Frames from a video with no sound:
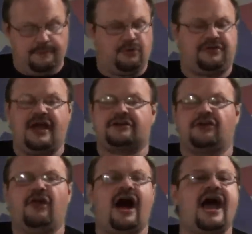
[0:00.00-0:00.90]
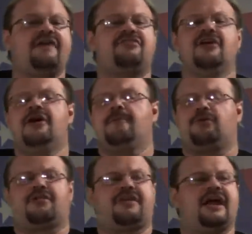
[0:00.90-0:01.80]
Protect our lives,
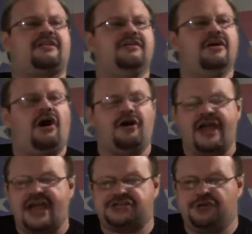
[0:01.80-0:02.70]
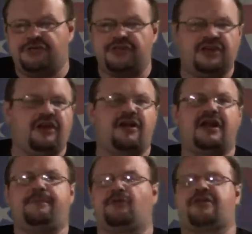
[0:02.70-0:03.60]
protect our national
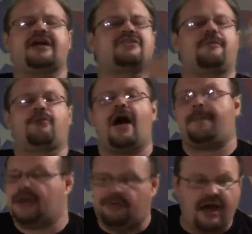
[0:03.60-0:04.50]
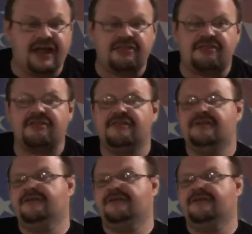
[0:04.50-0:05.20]
security, protect our property rights,